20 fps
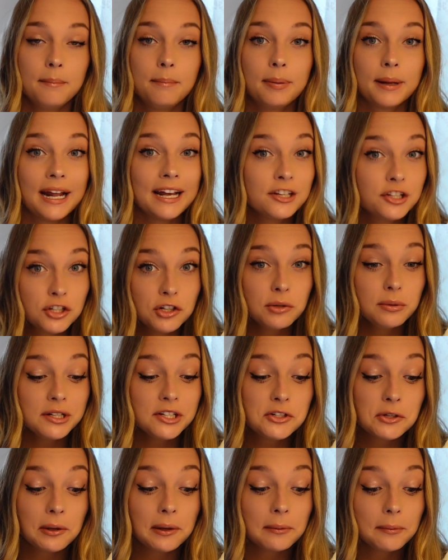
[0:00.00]
But I do
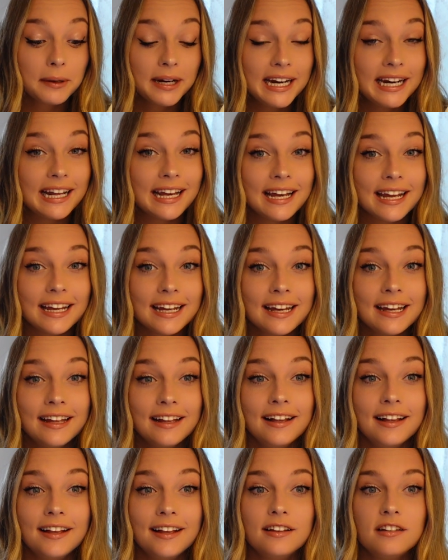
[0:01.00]
enjoy reading,
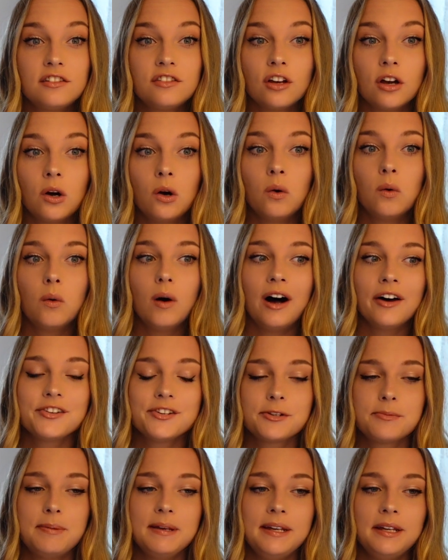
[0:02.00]
so I'll
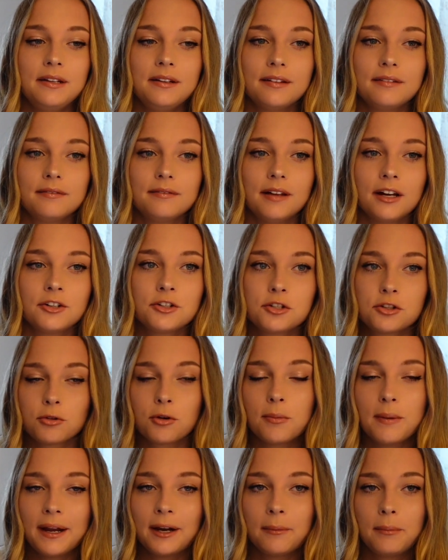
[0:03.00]
just
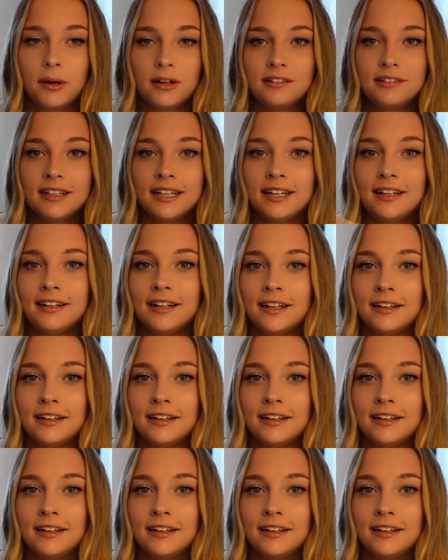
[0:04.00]
throw my AirPods in,